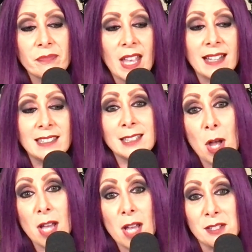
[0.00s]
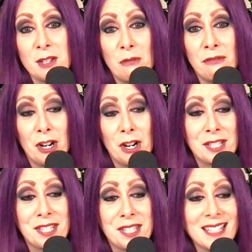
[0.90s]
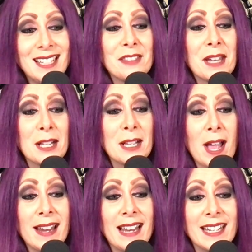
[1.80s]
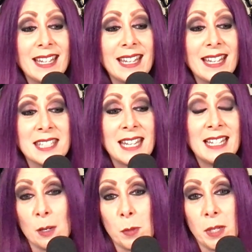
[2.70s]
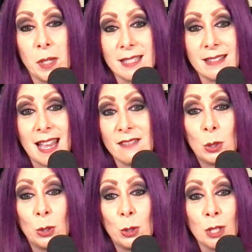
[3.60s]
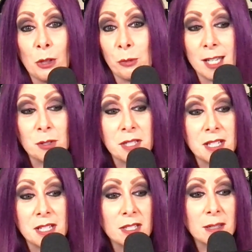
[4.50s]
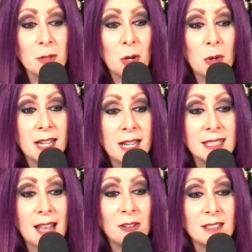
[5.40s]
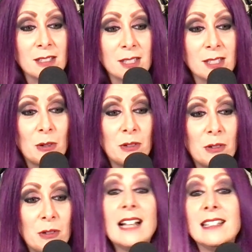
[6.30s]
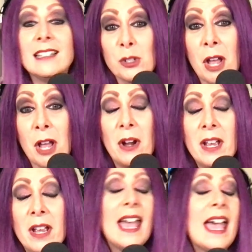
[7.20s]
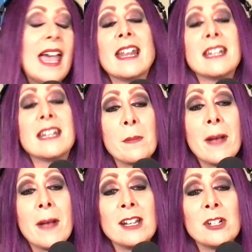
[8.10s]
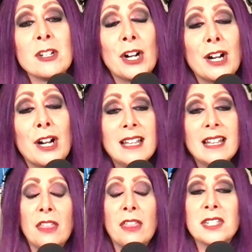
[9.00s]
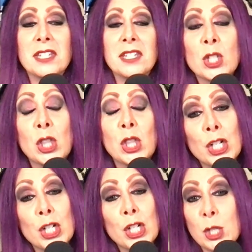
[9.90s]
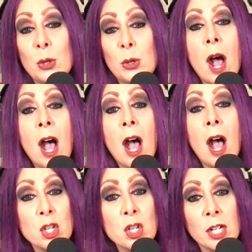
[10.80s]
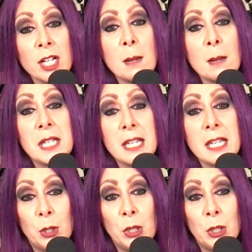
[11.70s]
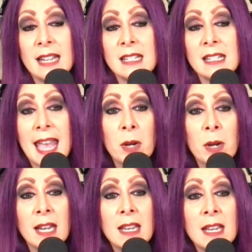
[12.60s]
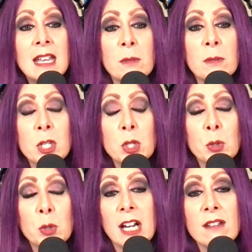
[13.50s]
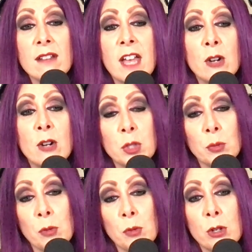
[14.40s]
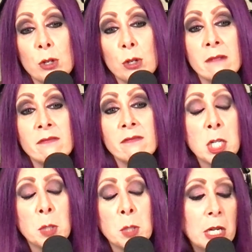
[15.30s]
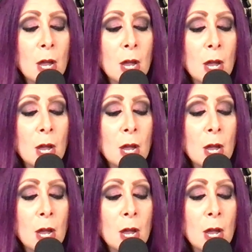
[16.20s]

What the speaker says: I got to let the bosses know first. That's why I can't say anything, because I haven't told all the radio stations I'm going out of town yet. So I'll let you know. And a reminder, this is 3,200 people and counting. The Mistress Carrie Veterans Rock Group on Facebook.